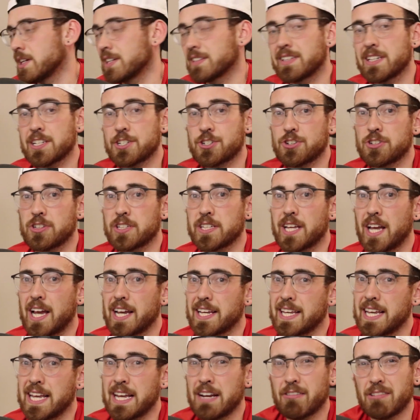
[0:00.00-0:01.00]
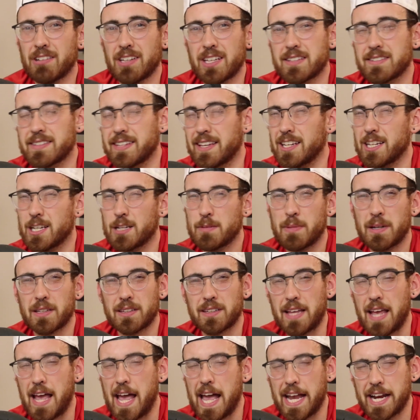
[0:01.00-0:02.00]
Additionally, I can't really tell you
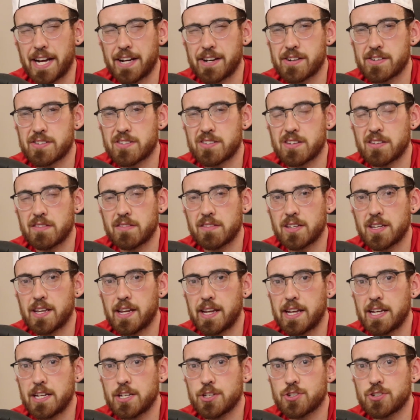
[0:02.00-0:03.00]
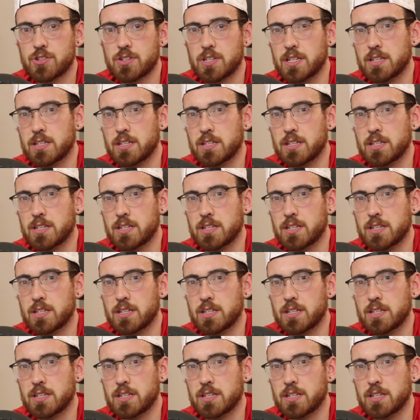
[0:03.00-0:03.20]
about the accuracy of the gauge,